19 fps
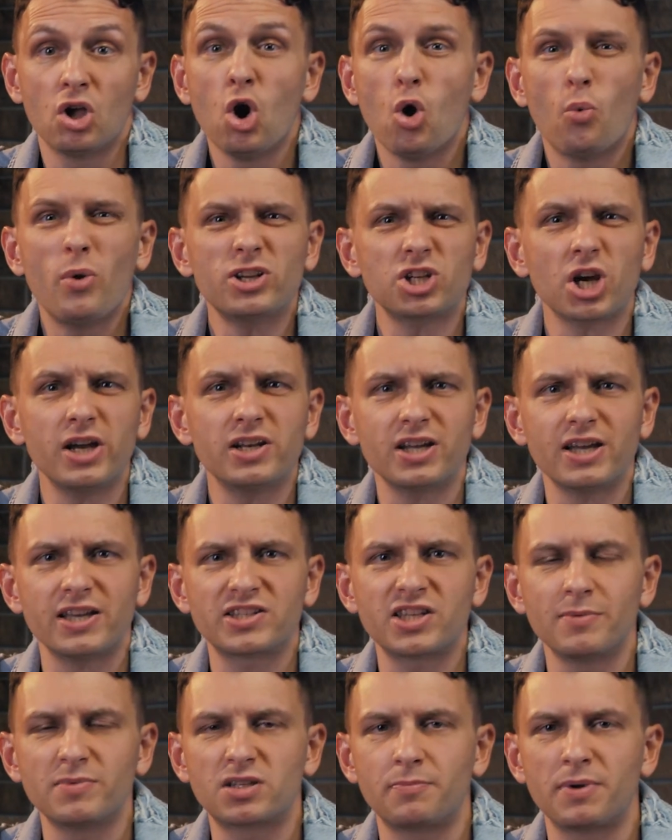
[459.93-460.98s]
Which idea
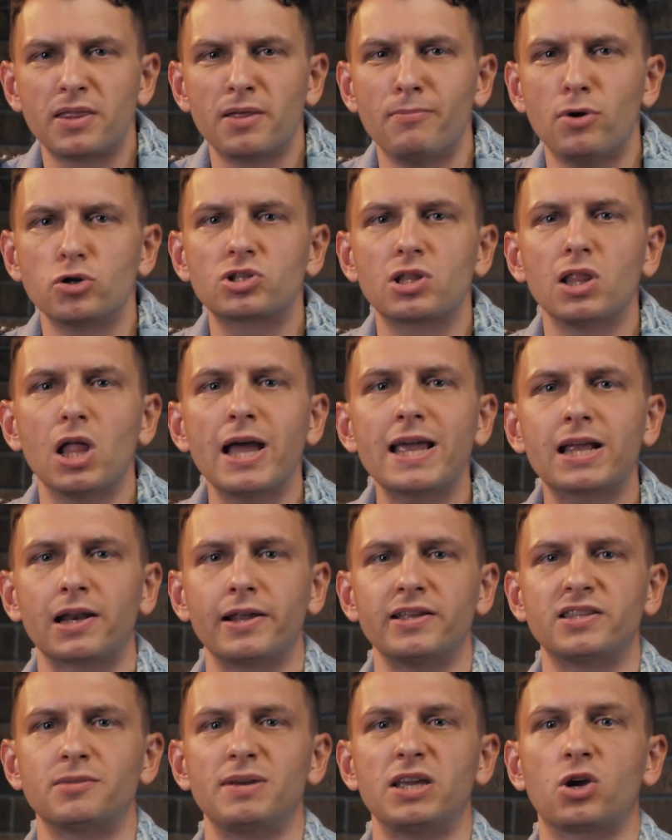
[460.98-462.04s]
seems to be the most likely
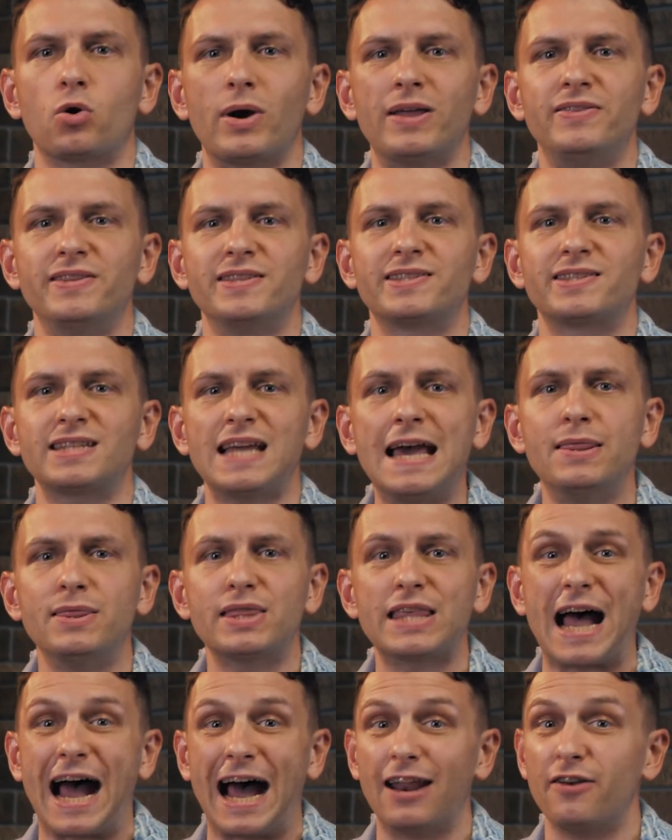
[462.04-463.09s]
to be Quentin's 10th
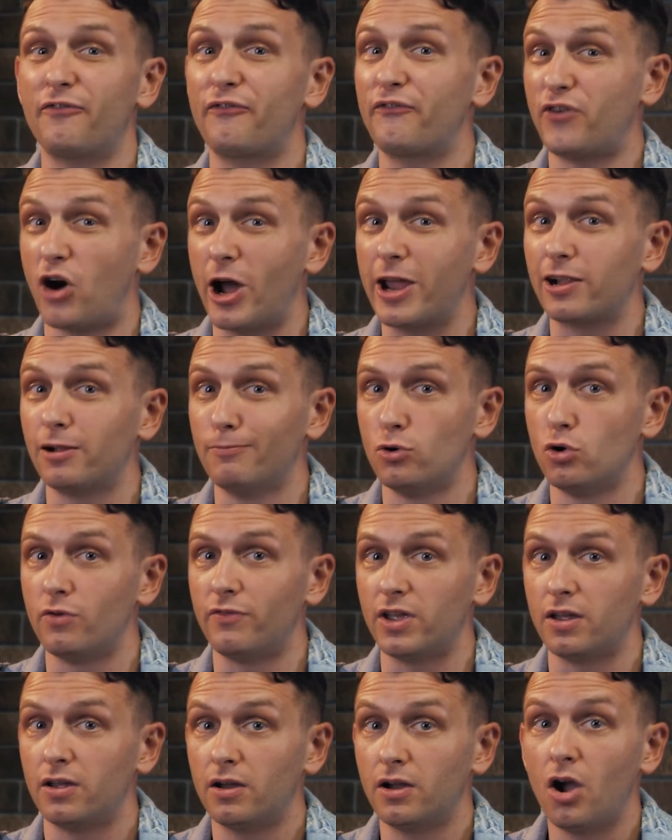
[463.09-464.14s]
and final movie?